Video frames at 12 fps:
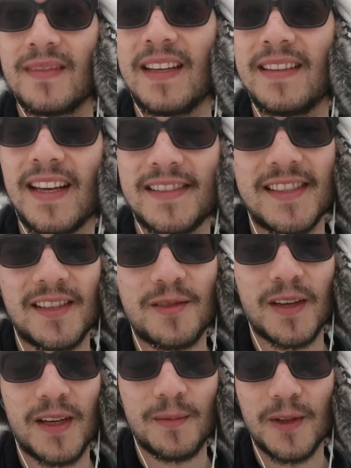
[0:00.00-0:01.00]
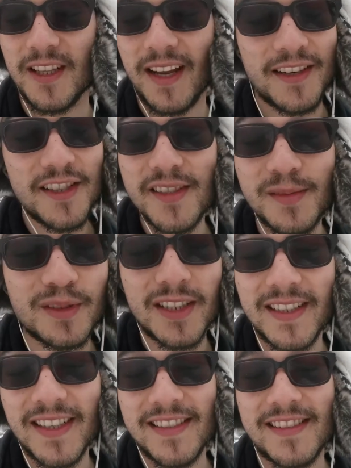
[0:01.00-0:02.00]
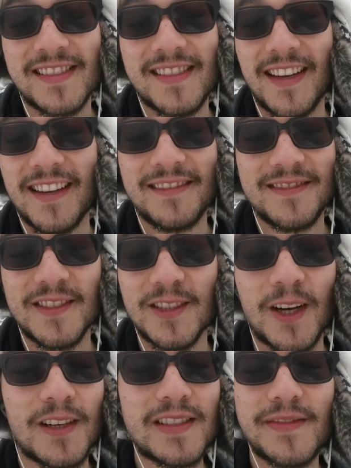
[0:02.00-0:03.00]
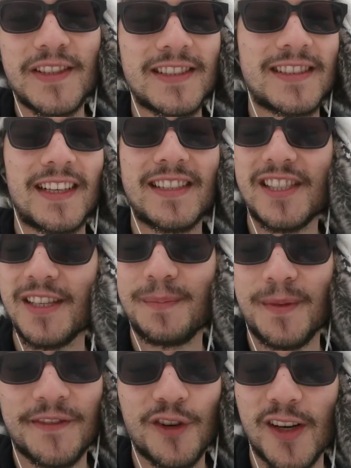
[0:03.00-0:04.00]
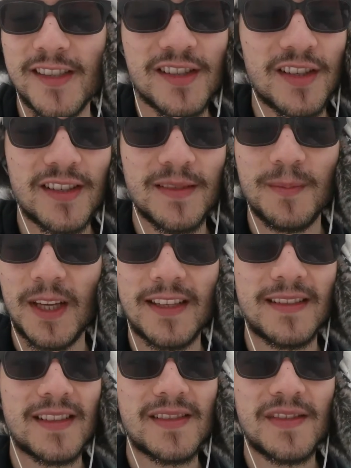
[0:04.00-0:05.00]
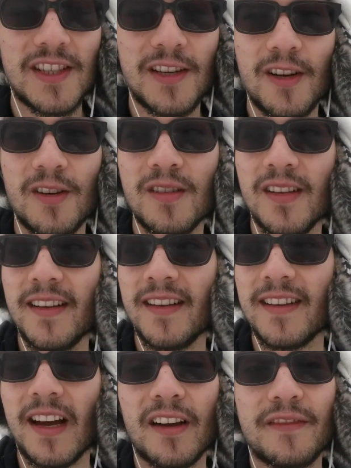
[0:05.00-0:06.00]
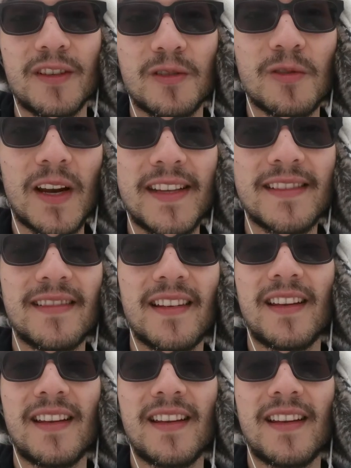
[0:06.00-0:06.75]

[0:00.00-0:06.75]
and that's incredible. And I just realized that, I was feeling like shit before I started making this video. Now I feel great,